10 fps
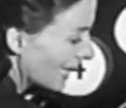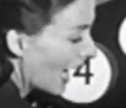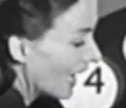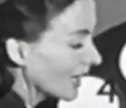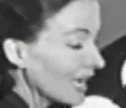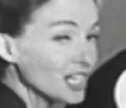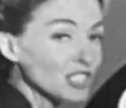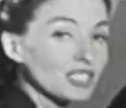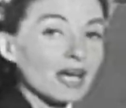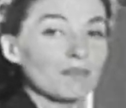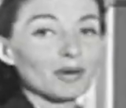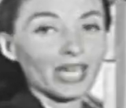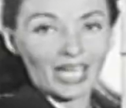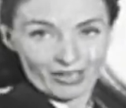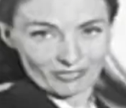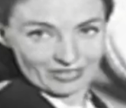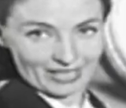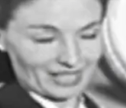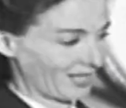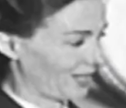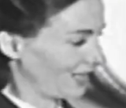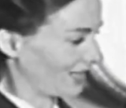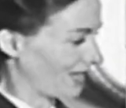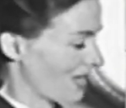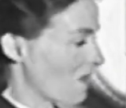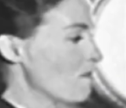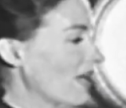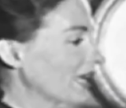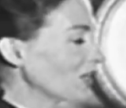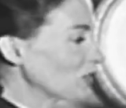Dial each number carefully, making